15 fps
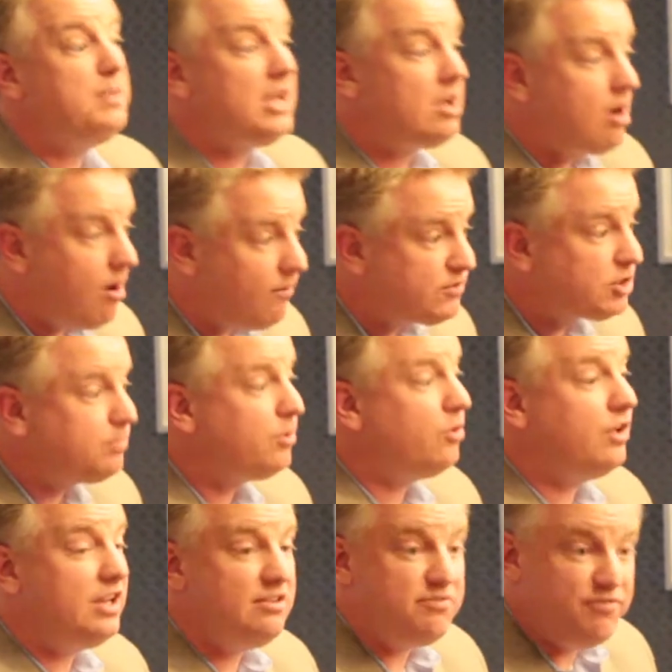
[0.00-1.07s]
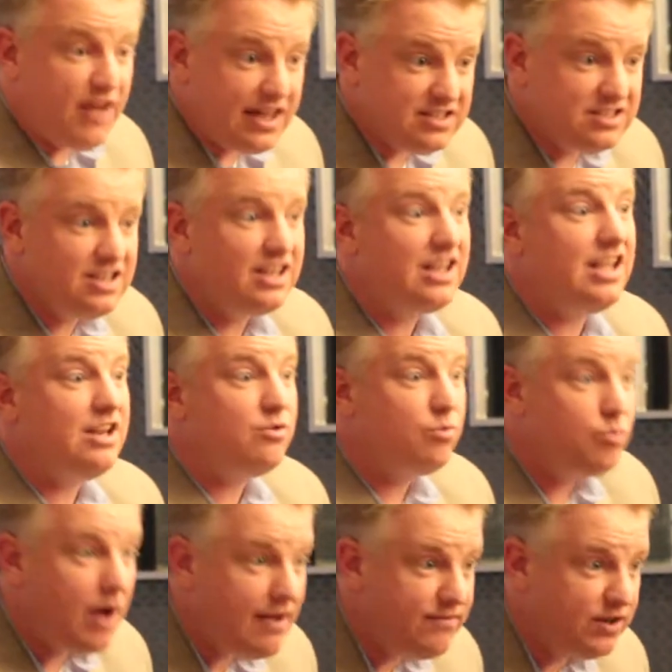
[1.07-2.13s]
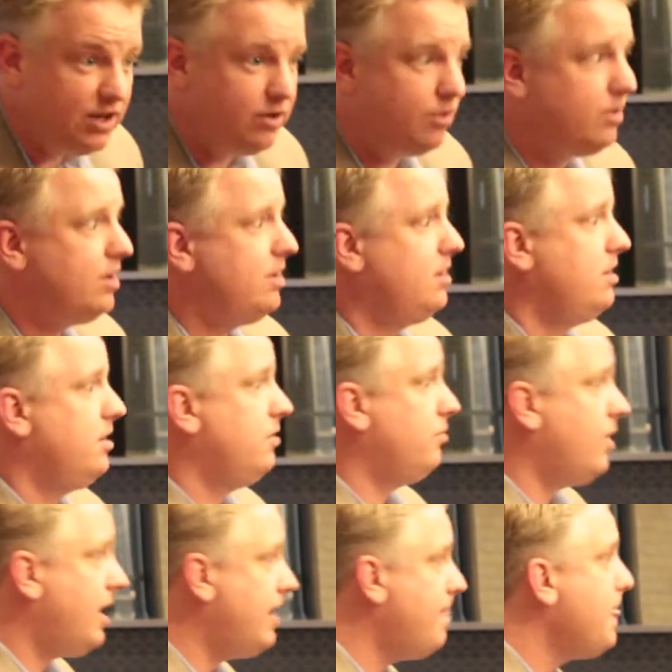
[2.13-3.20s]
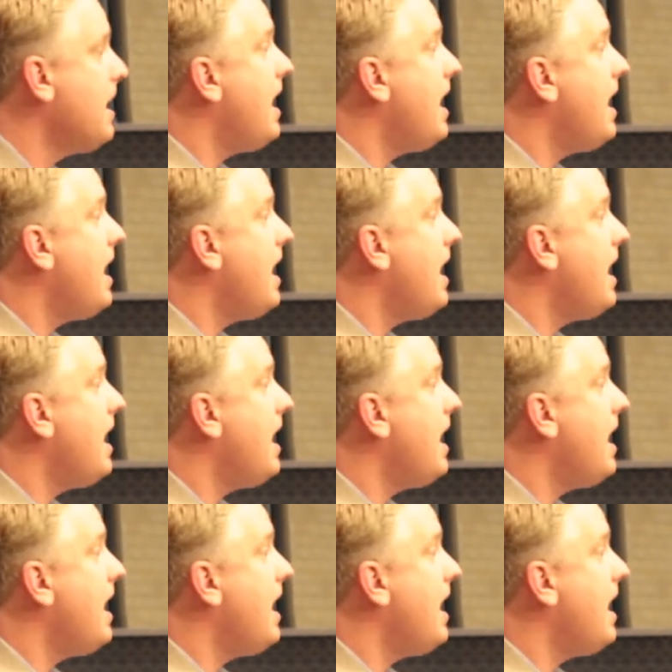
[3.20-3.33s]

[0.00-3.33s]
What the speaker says: be comfortable investing in revenue, right?